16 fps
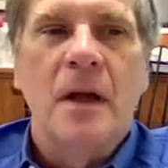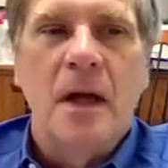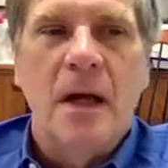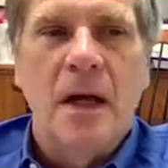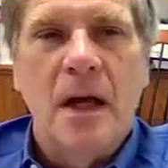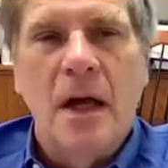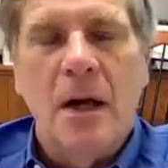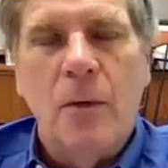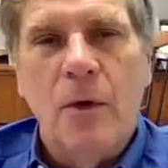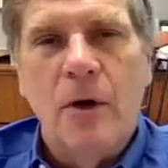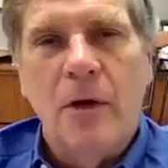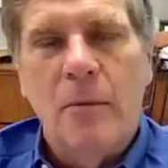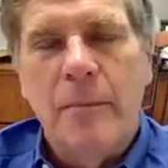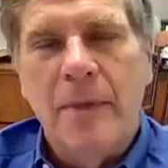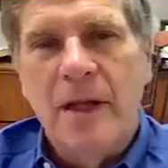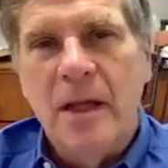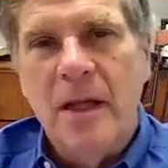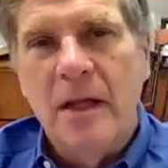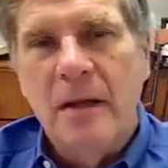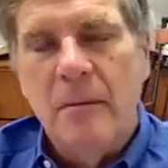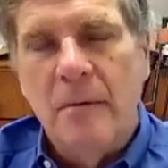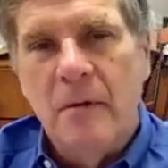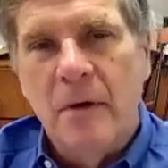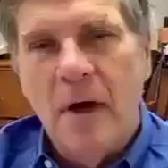will be
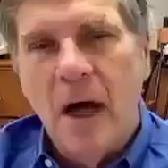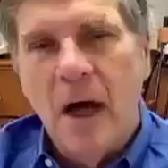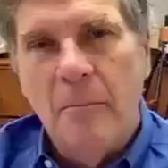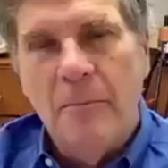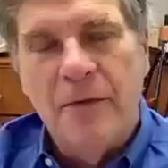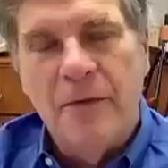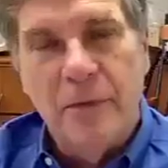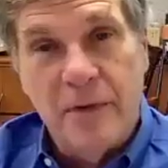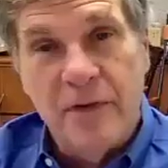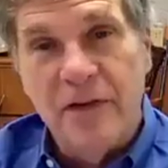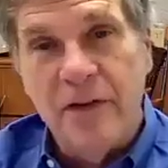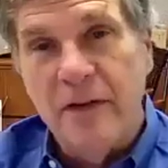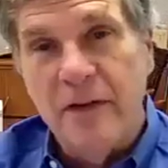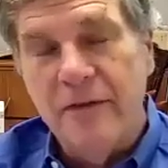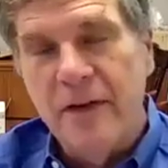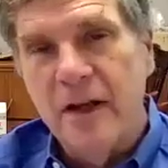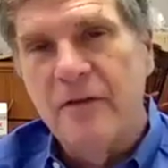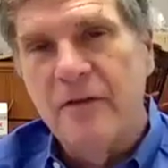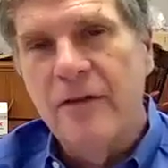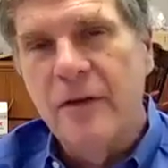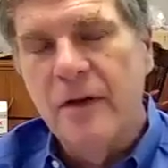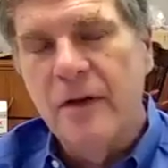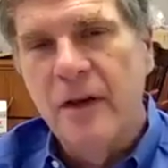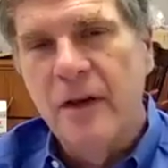specific
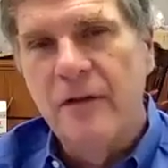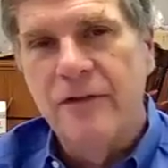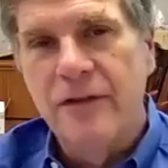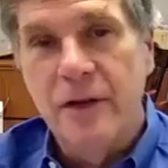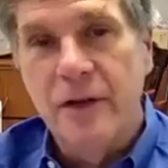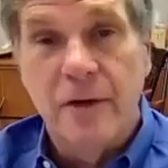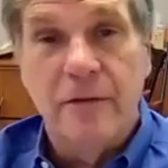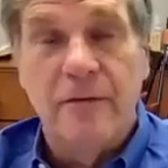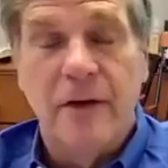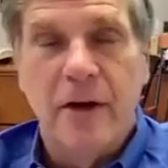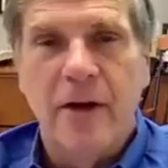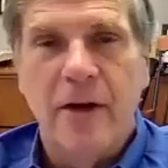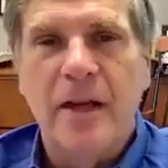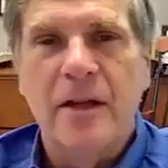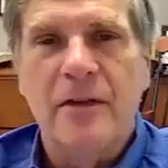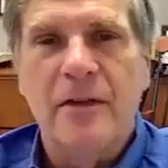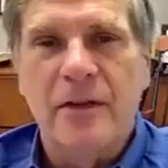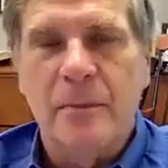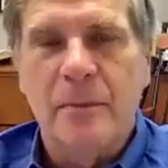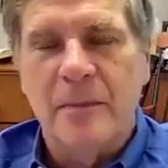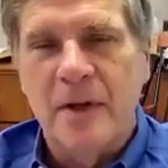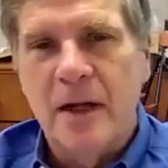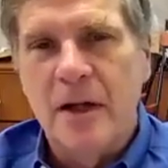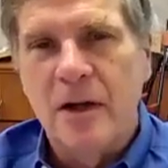for the flirt variants
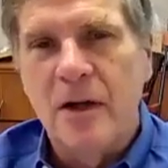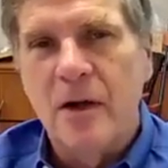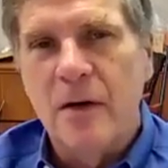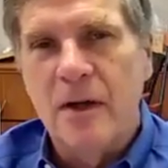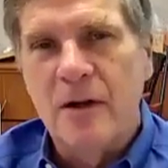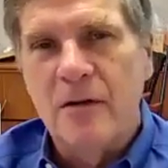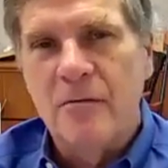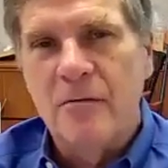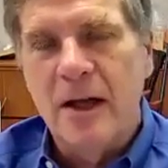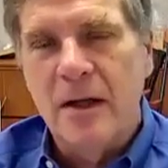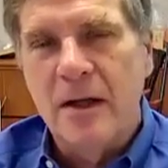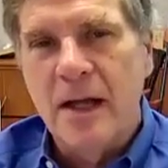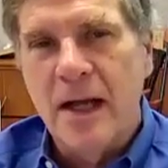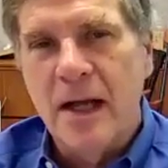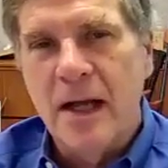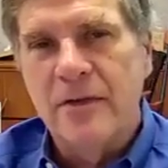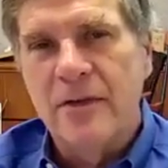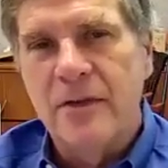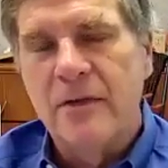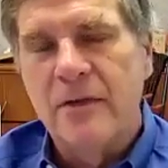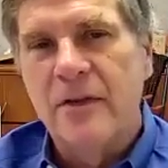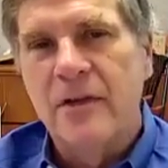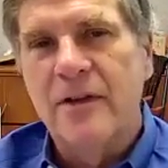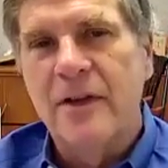that are going around now. So
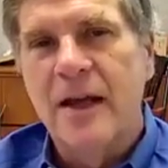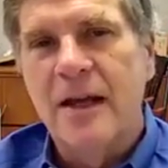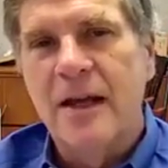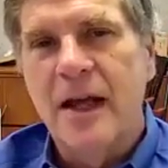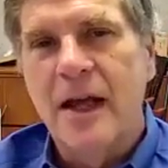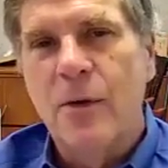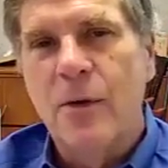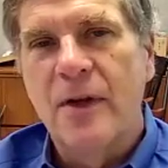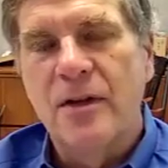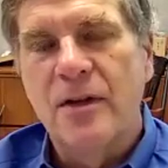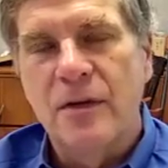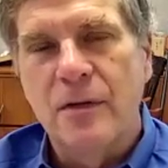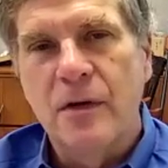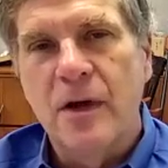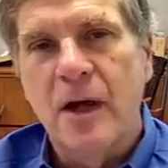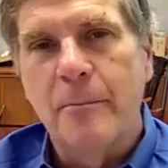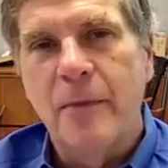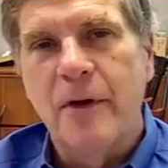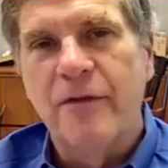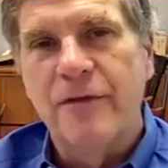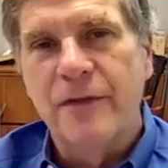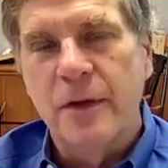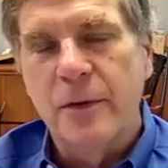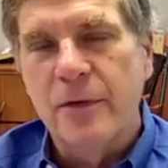just like how we tune up our
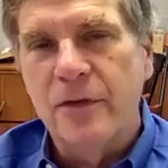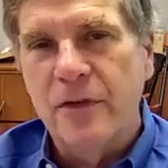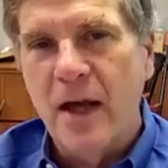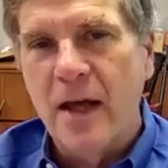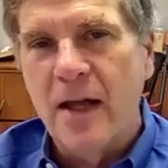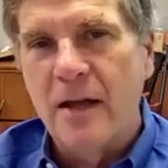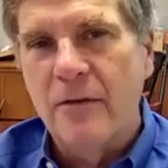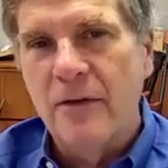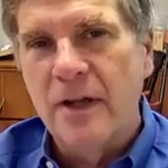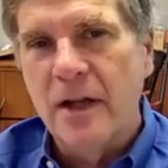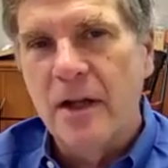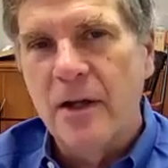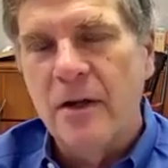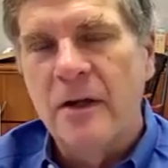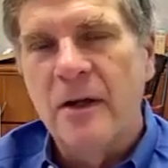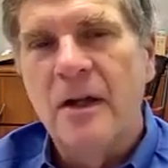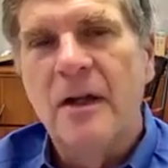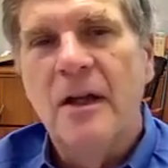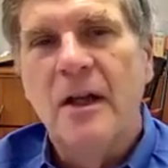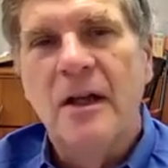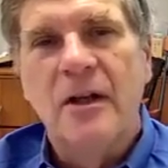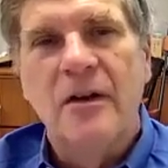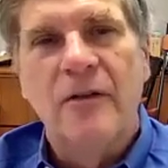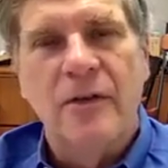flu shot every year
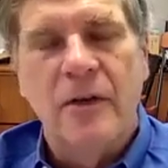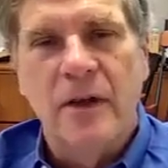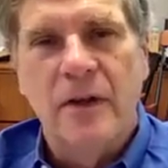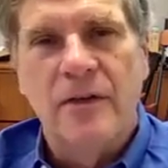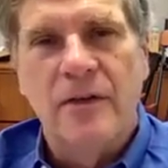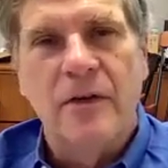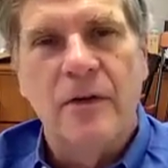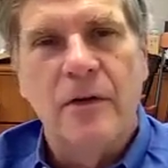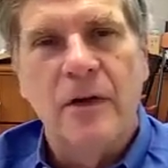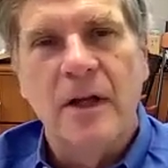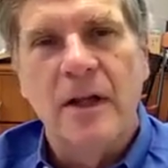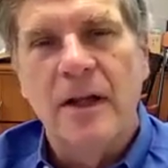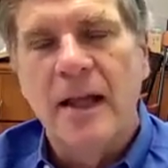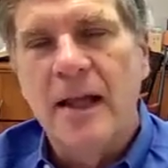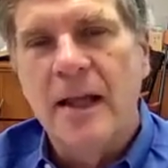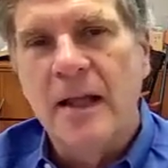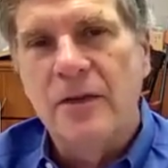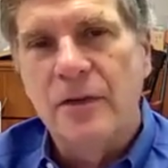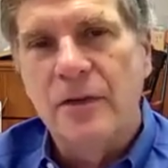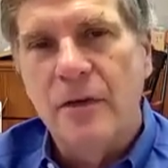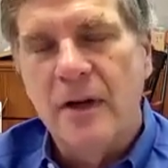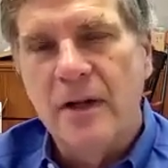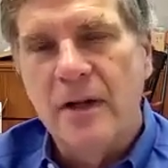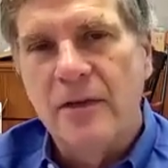for the circulating
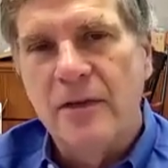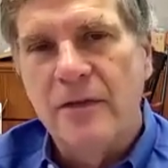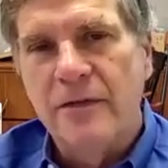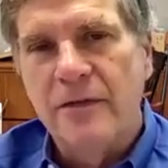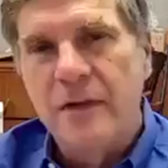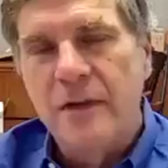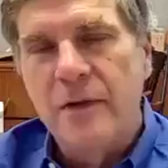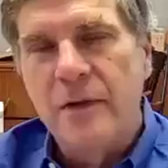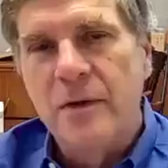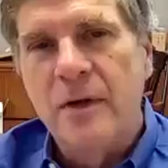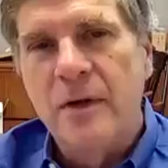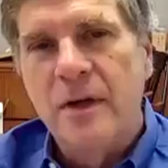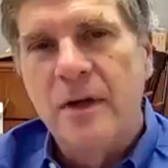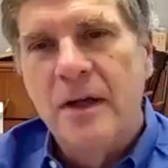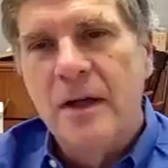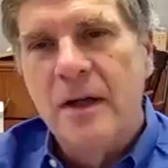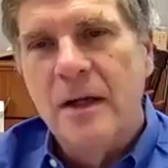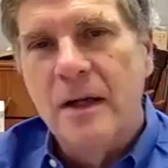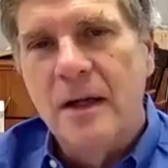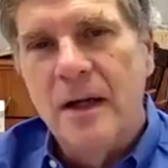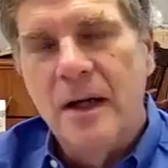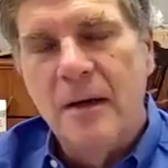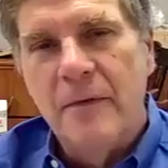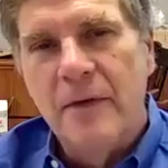strains of flu,
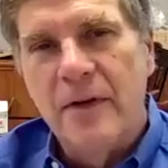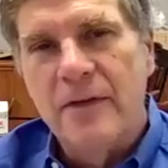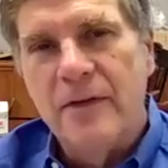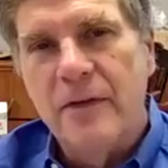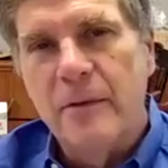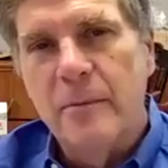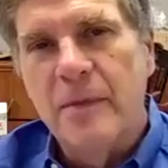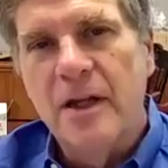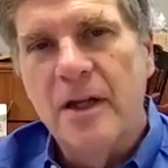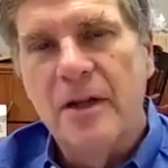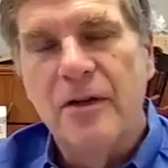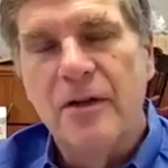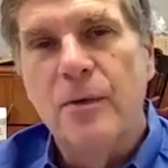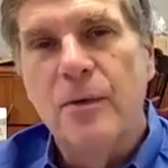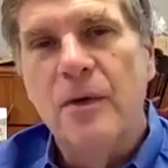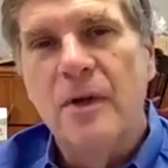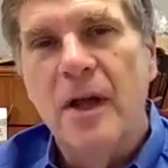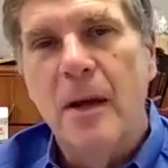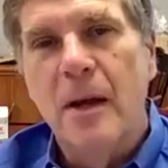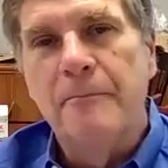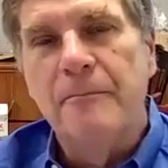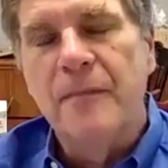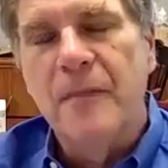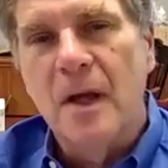this will be a
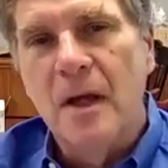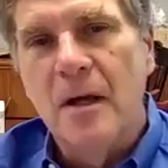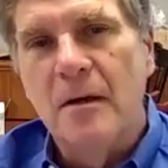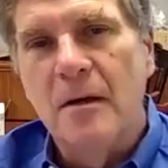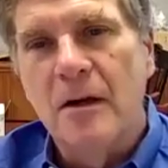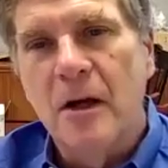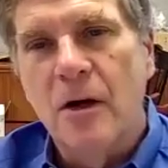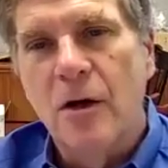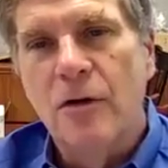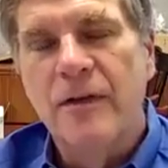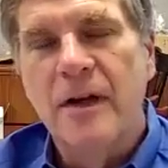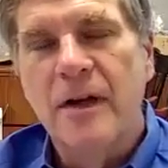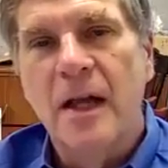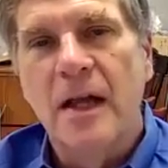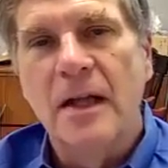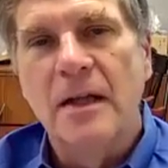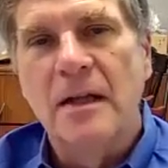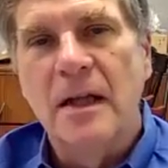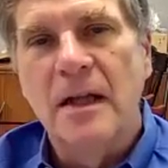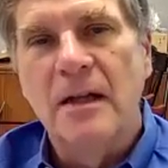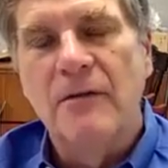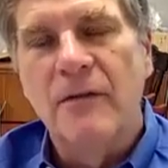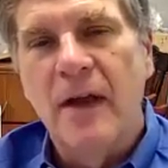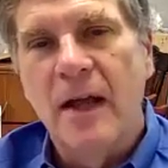tuned-up
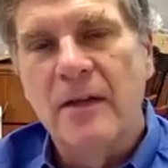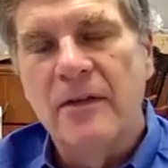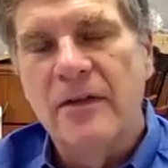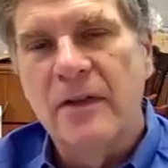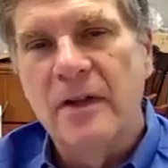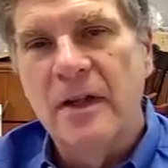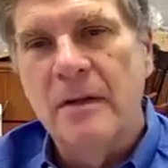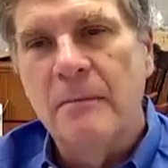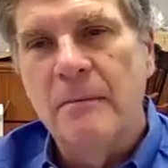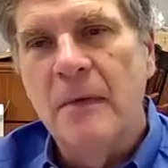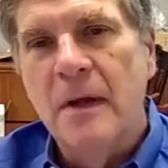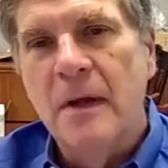COVID-19 vaccine.